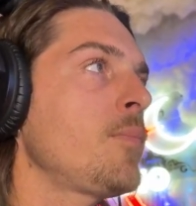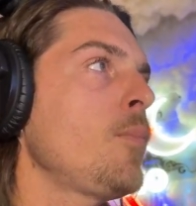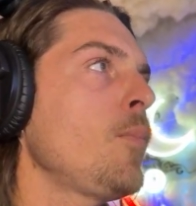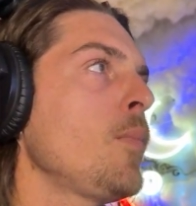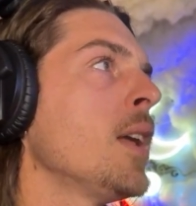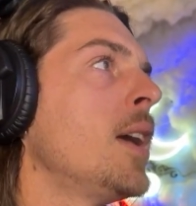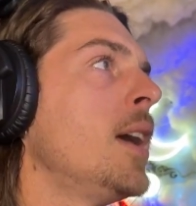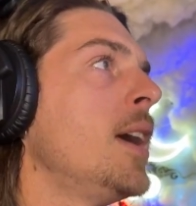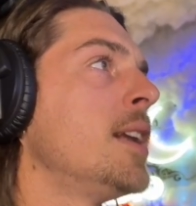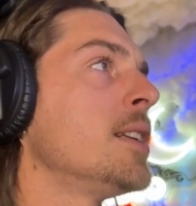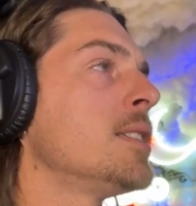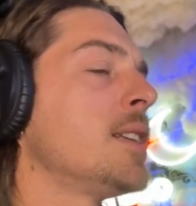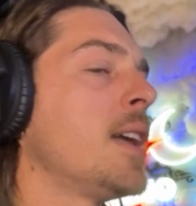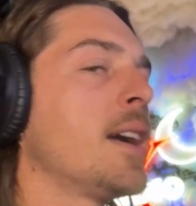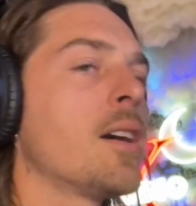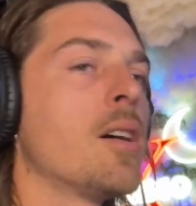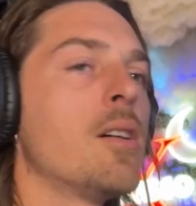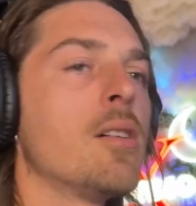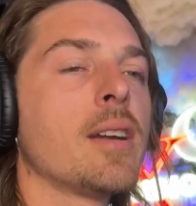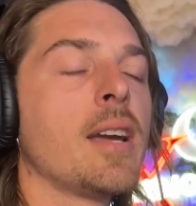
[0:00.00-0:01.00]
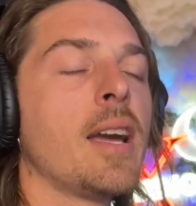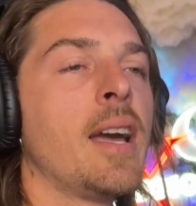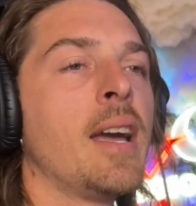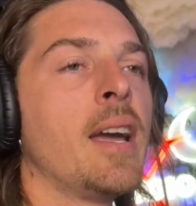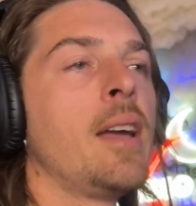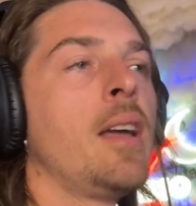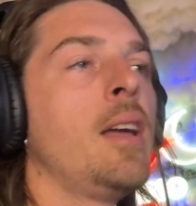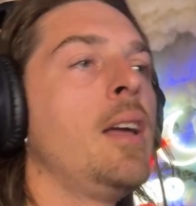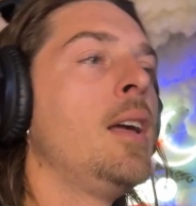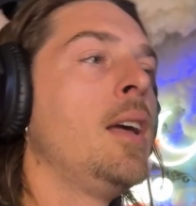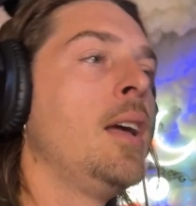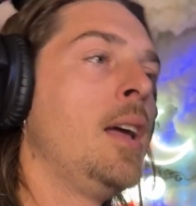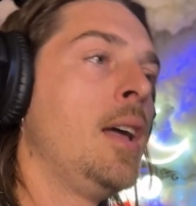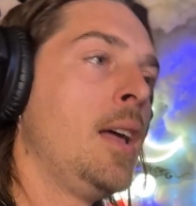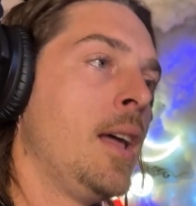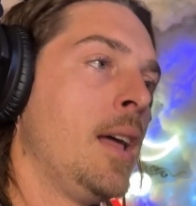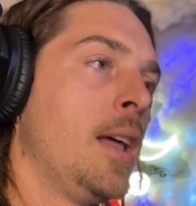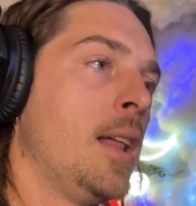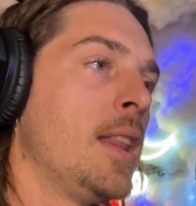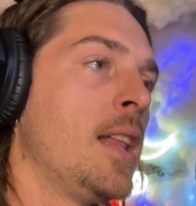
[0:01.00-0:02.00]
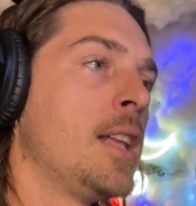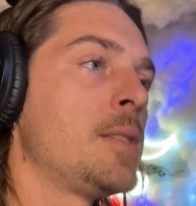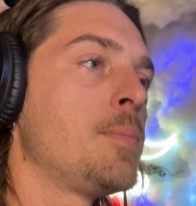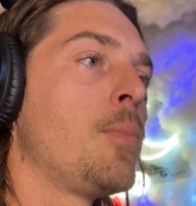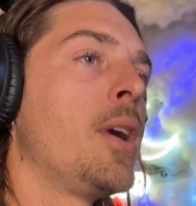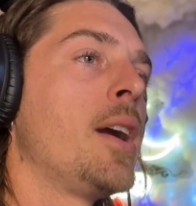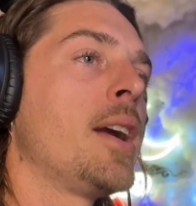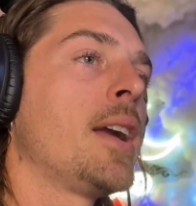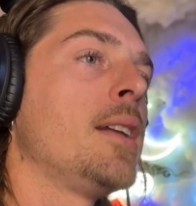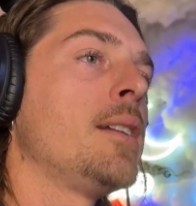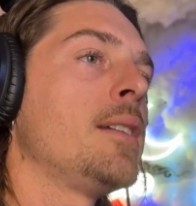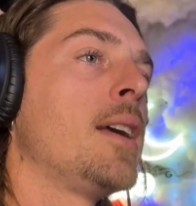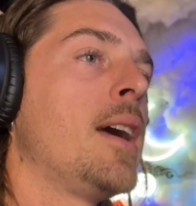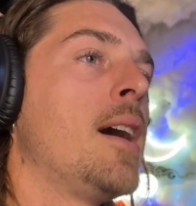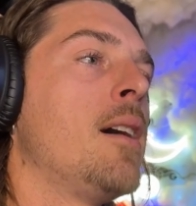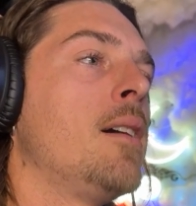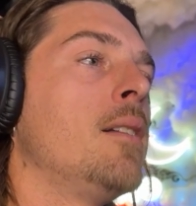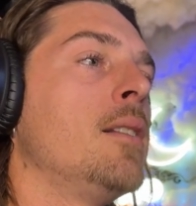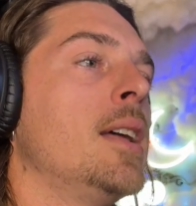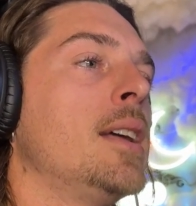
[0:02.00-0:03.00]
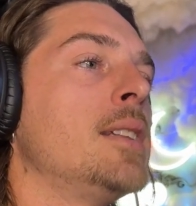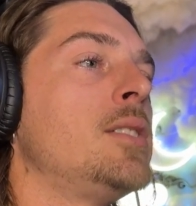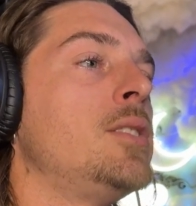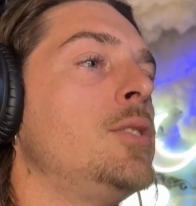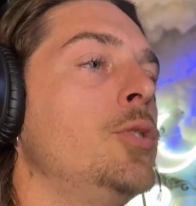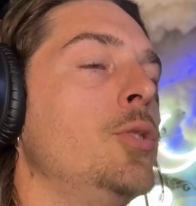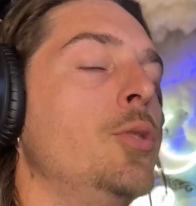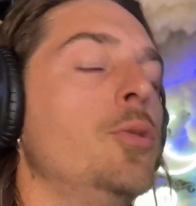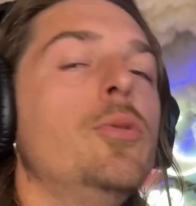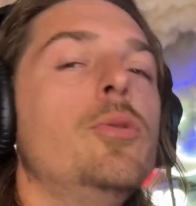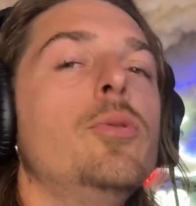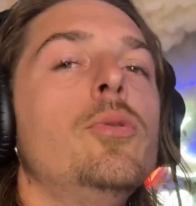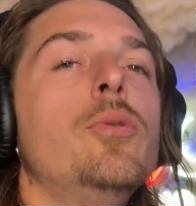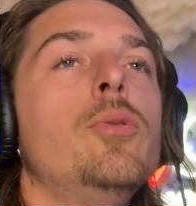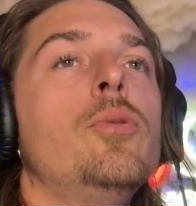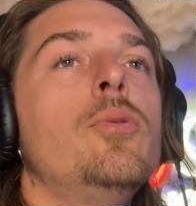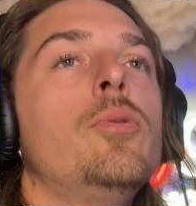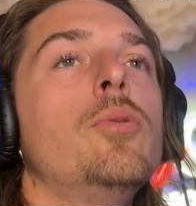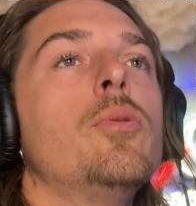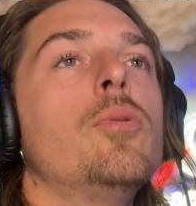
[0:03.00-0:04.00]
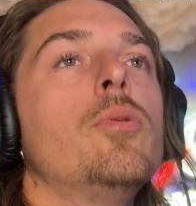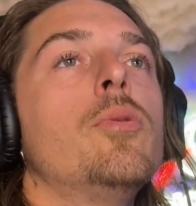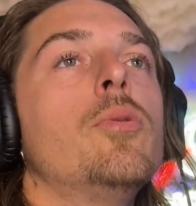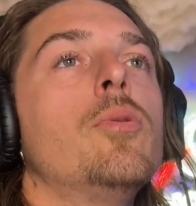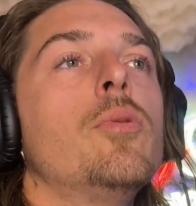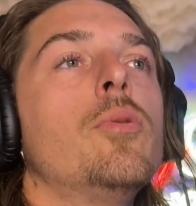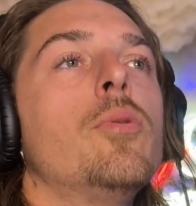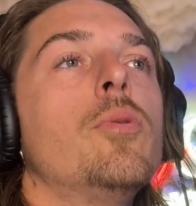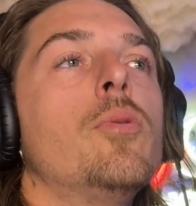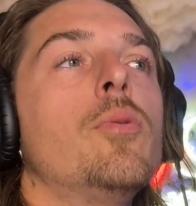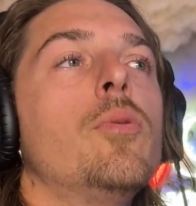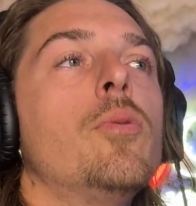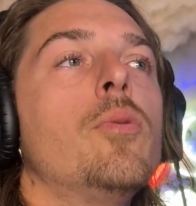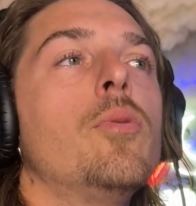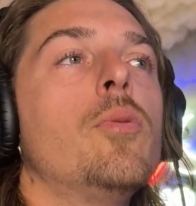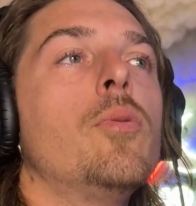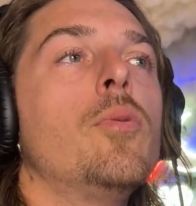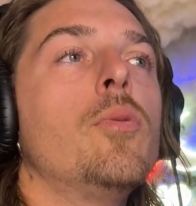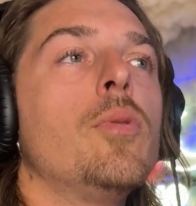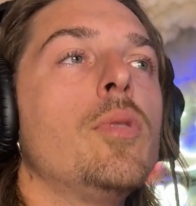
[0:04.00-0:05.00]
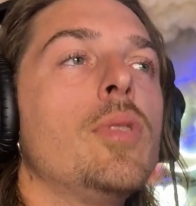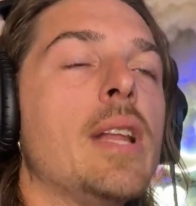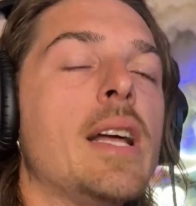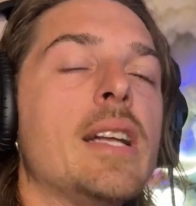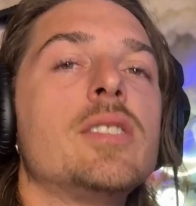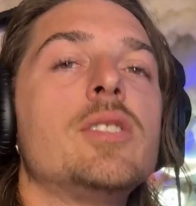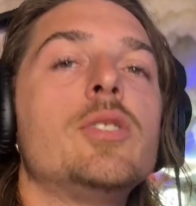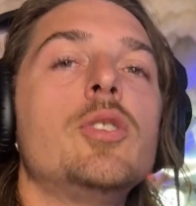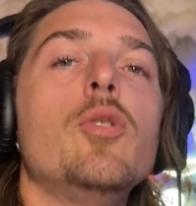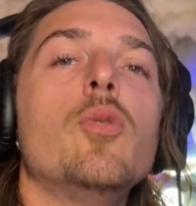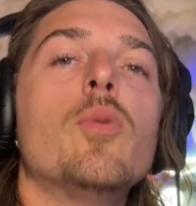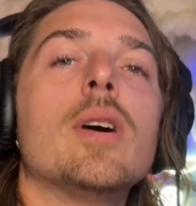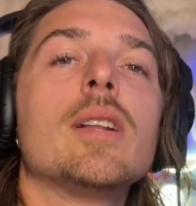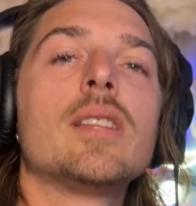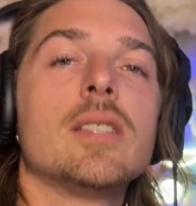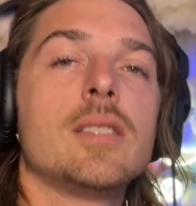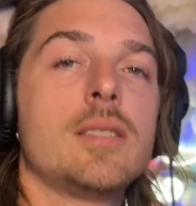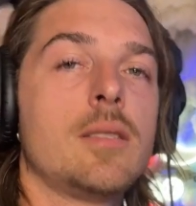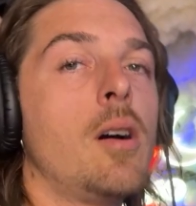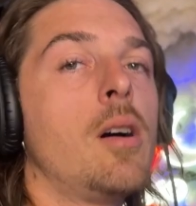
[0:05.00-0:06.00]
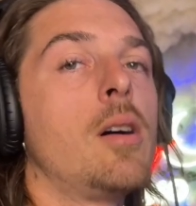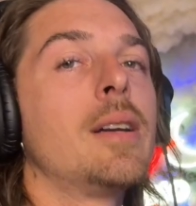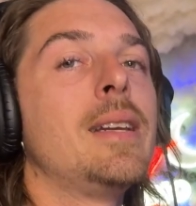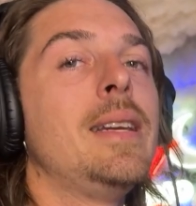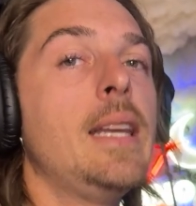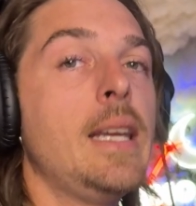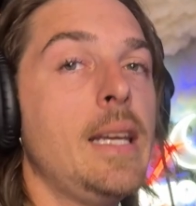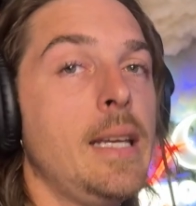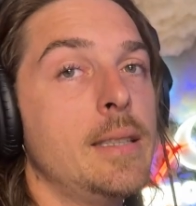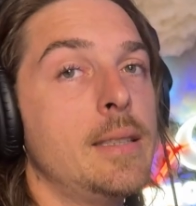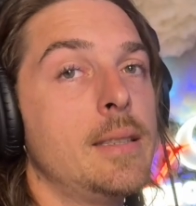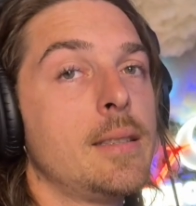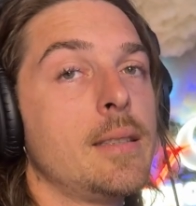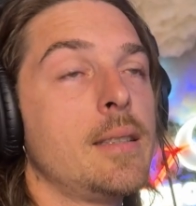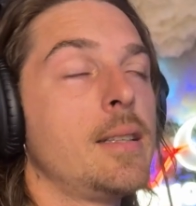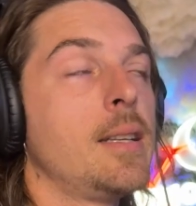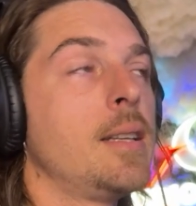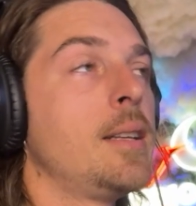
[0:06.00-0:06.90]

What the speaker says: And it's like, okay, let's break it down. Let's do what the song needs.